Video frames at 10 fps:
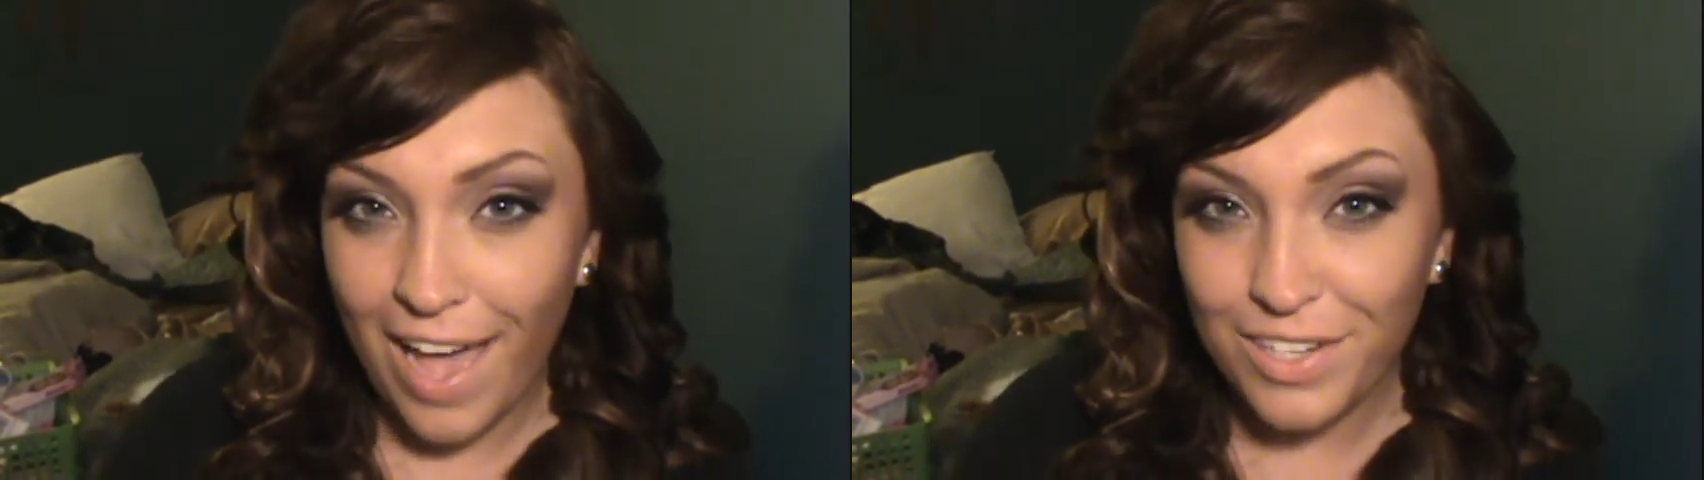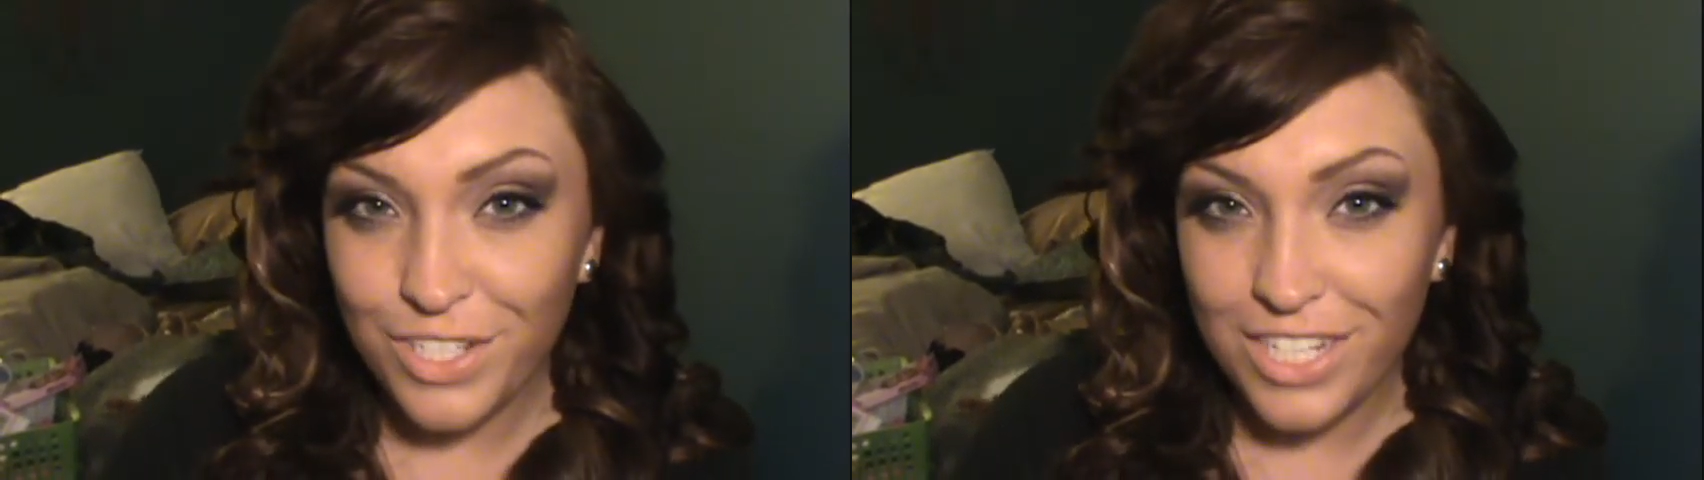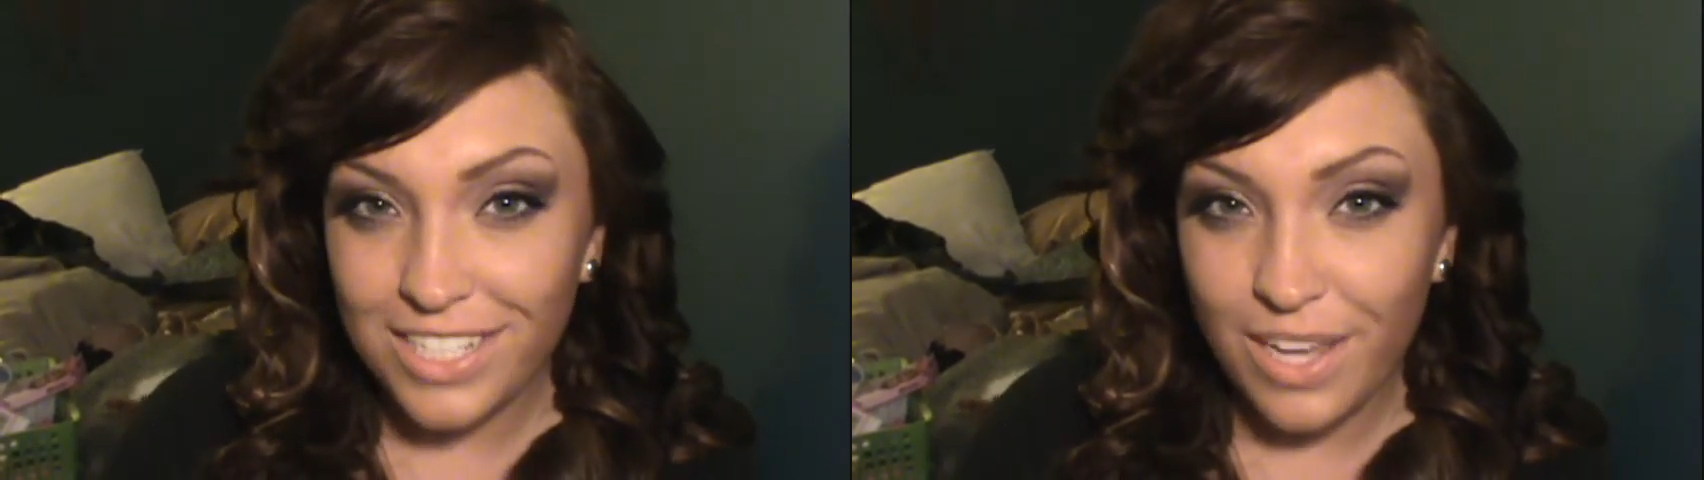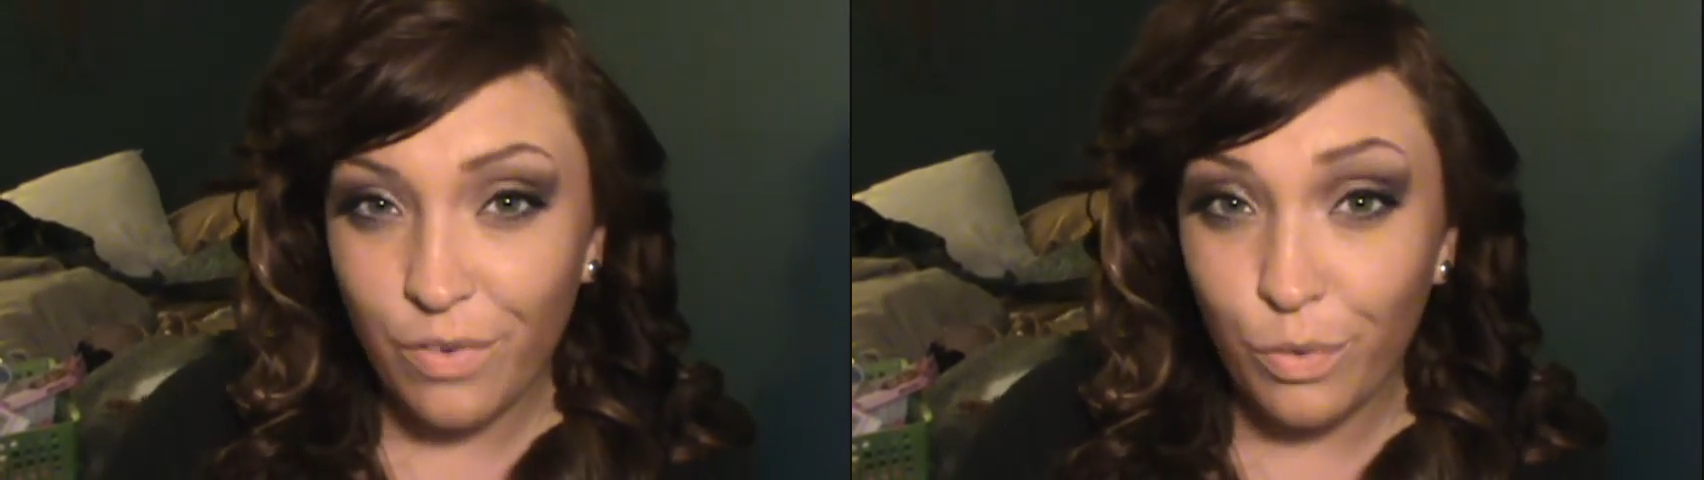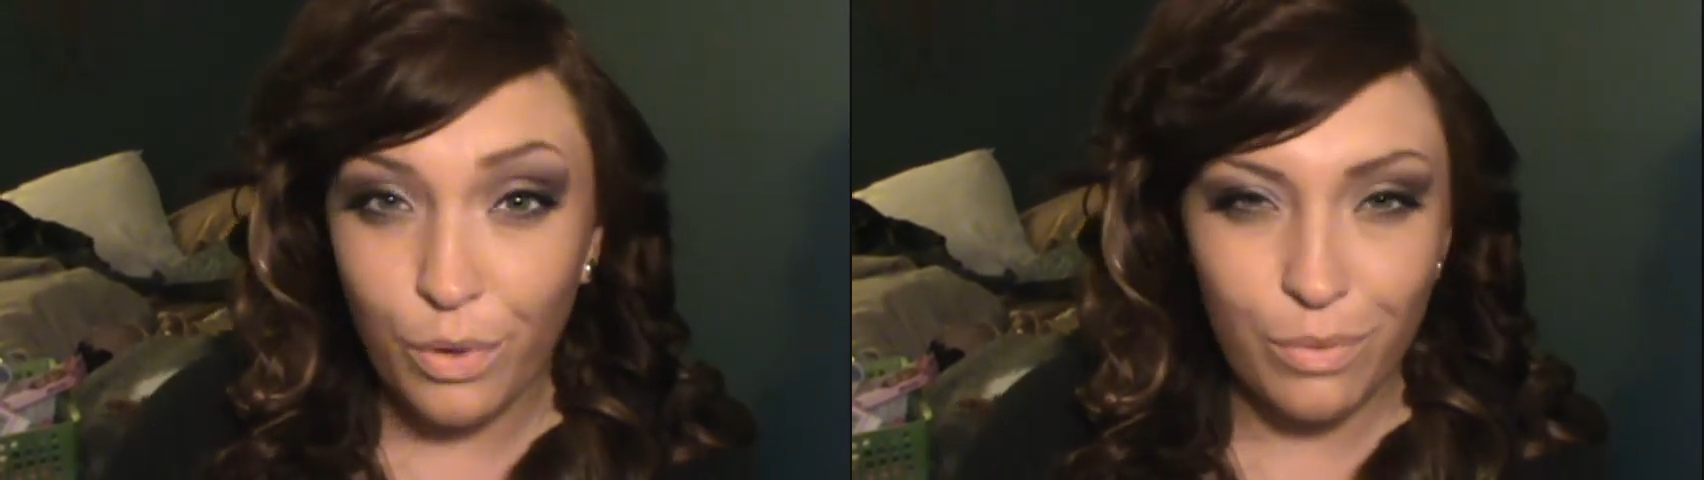ads she
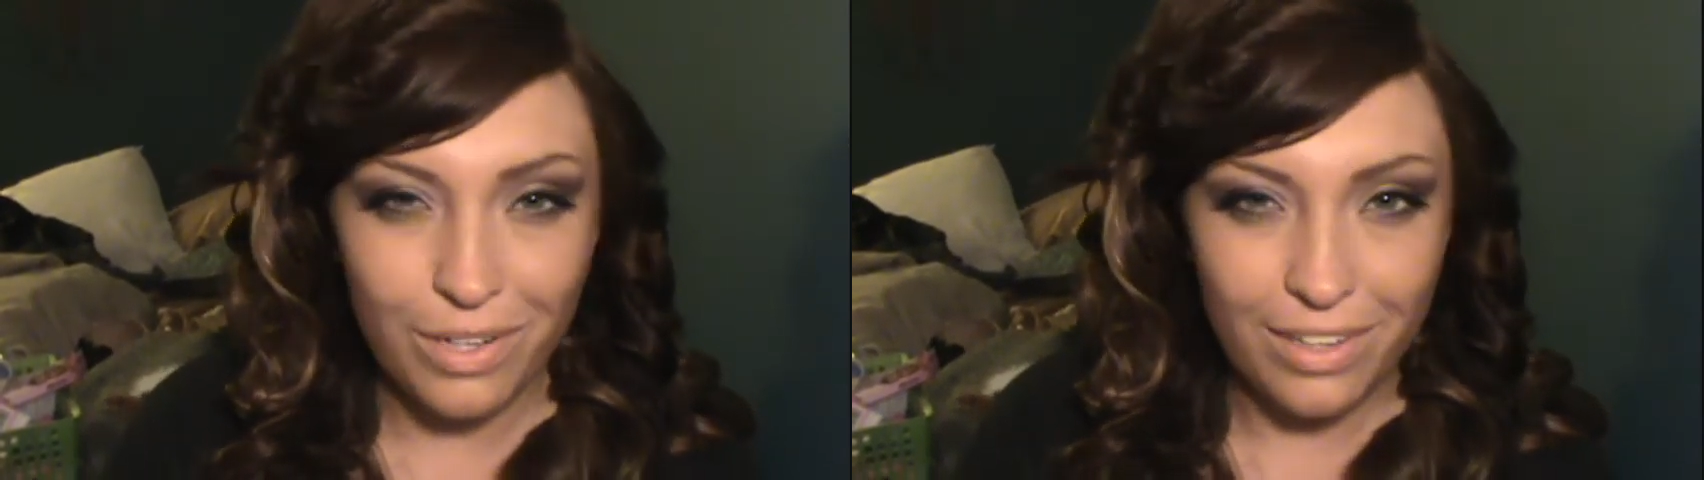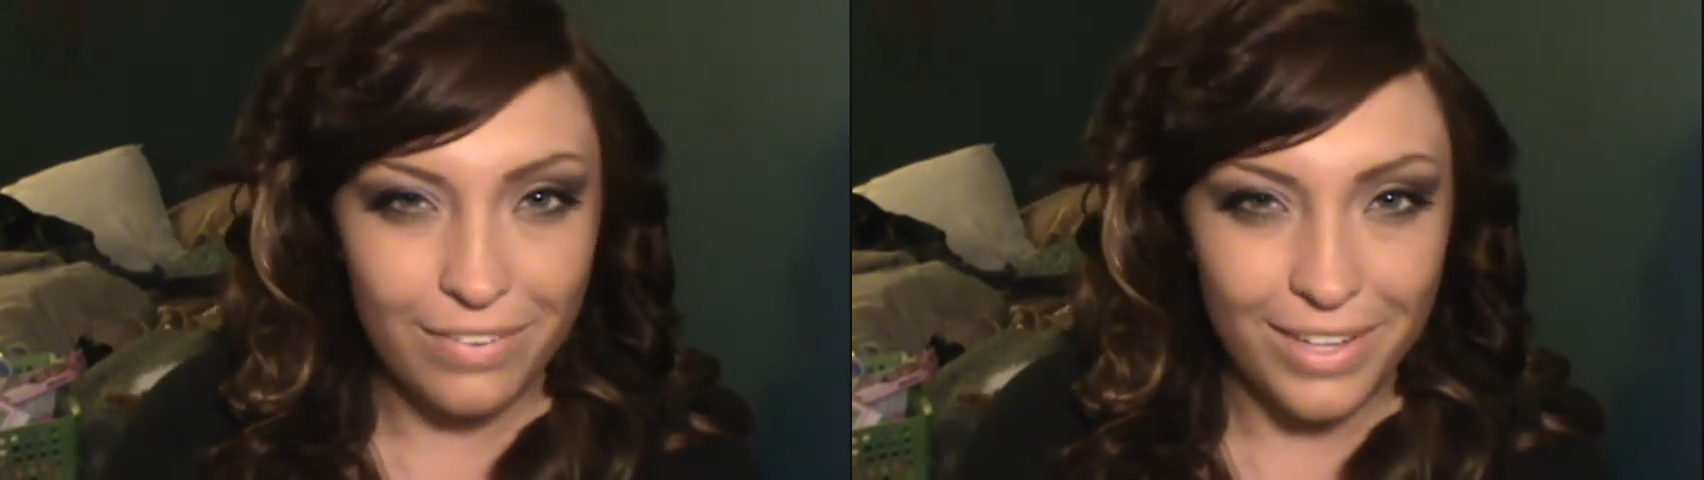did for a really